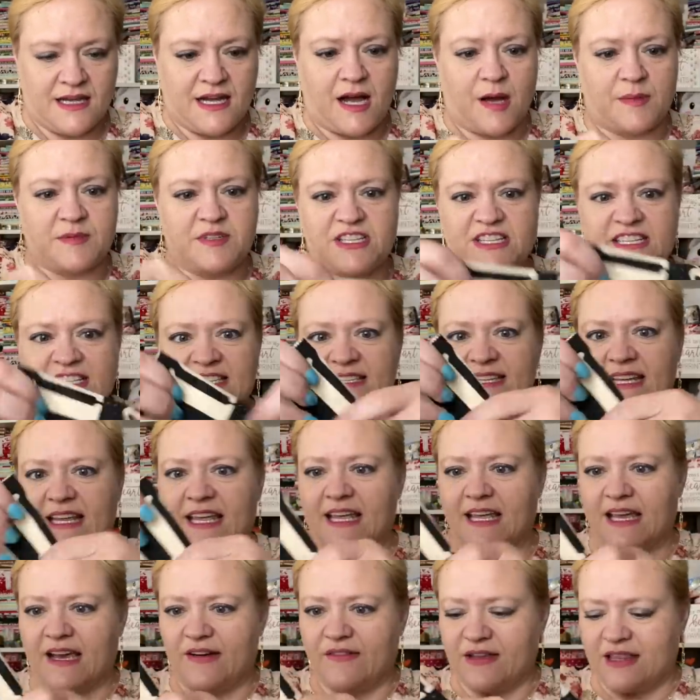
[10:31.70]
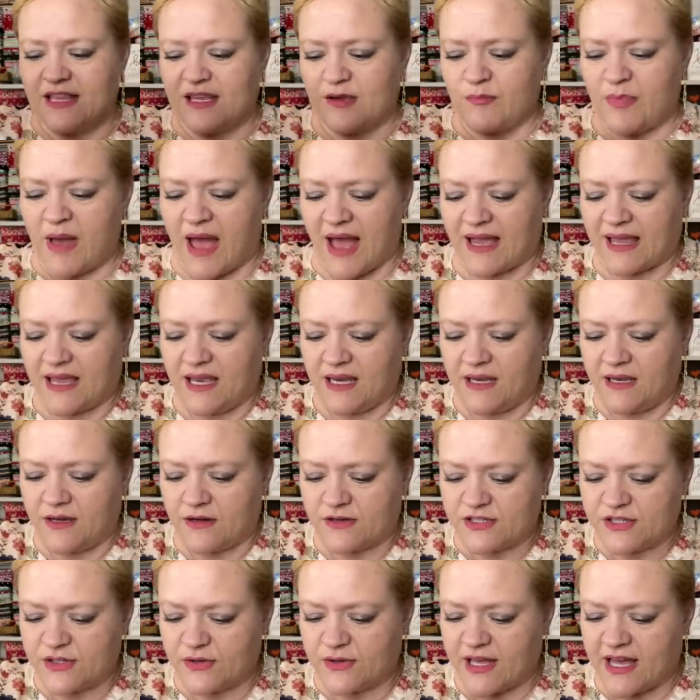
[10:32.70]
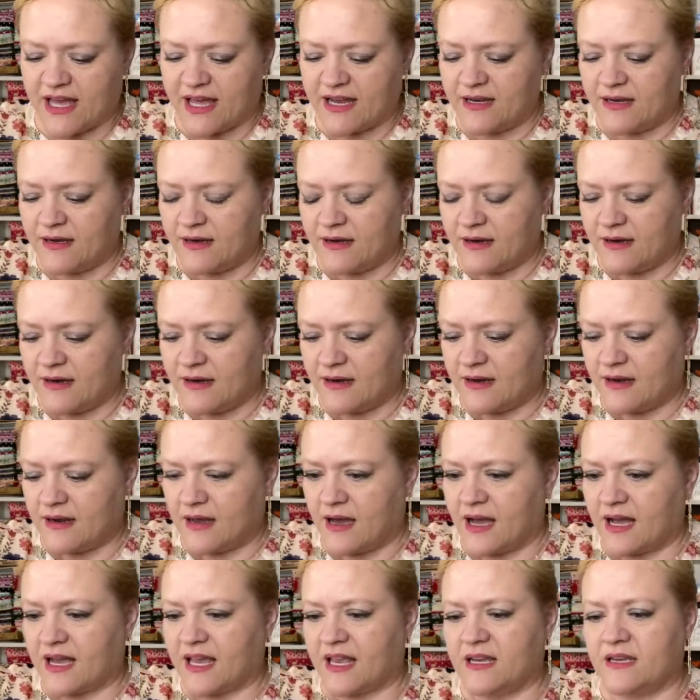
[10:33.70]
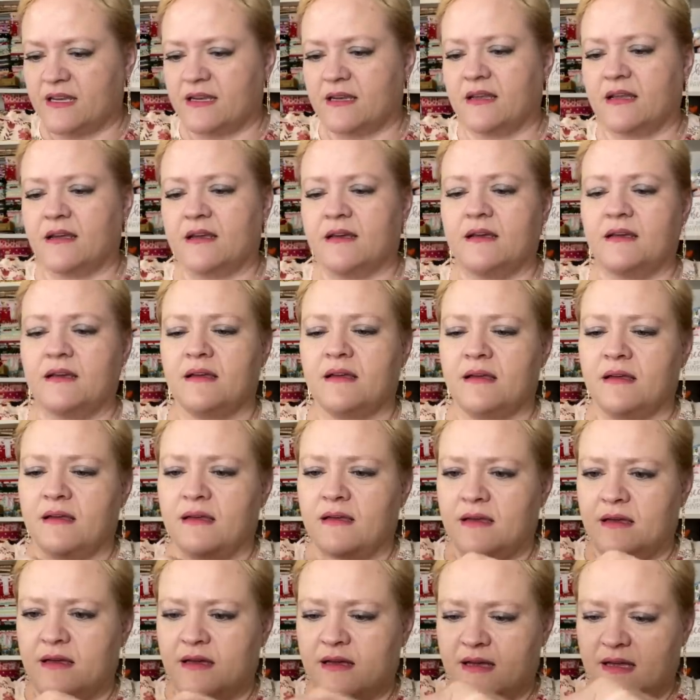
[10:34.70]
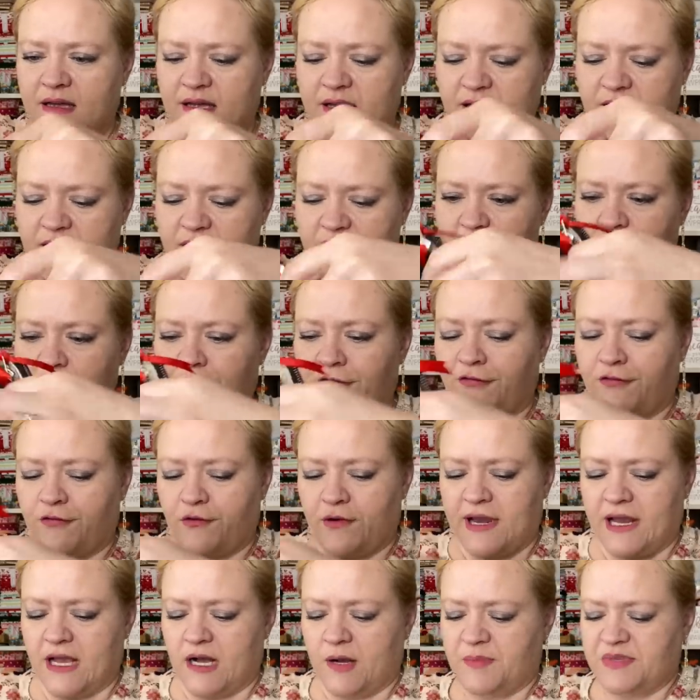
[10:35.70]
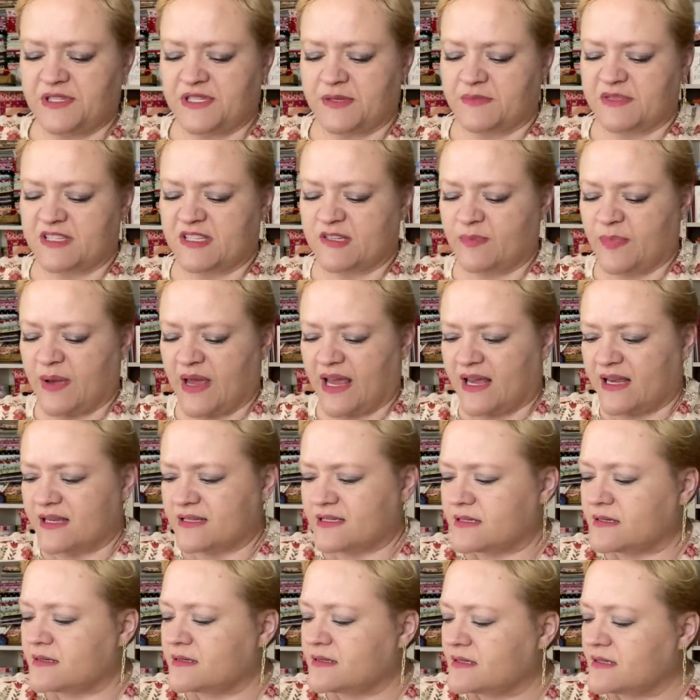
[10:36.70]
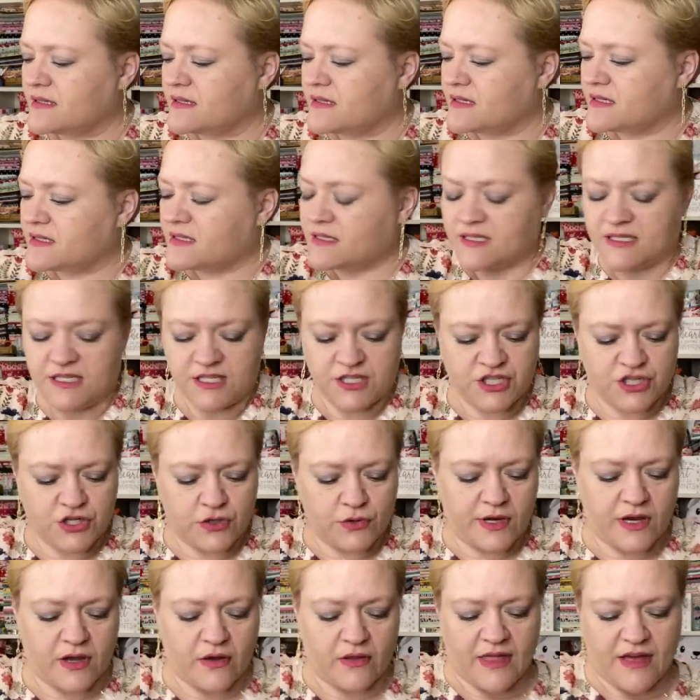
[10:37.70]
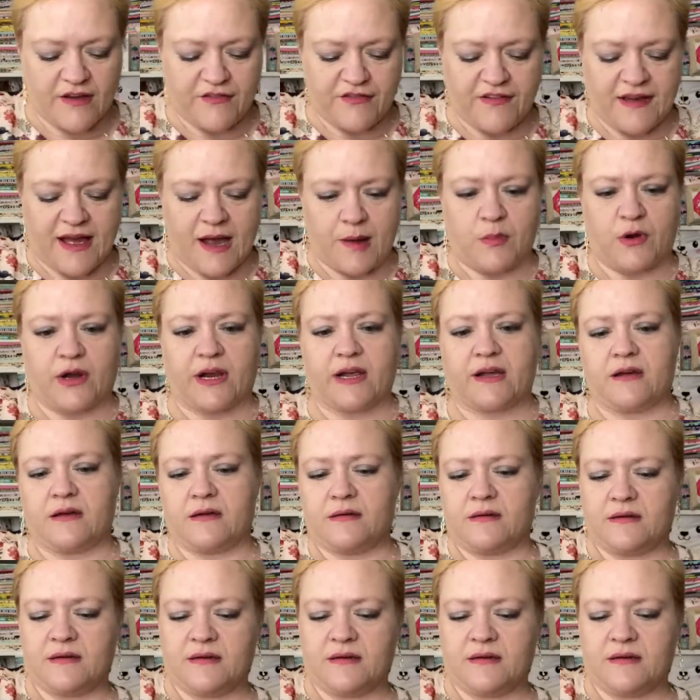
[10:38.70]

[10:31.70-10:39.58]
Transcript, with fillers: I'm just sticking everything back in here so that I can free up some space to show you all that fabric.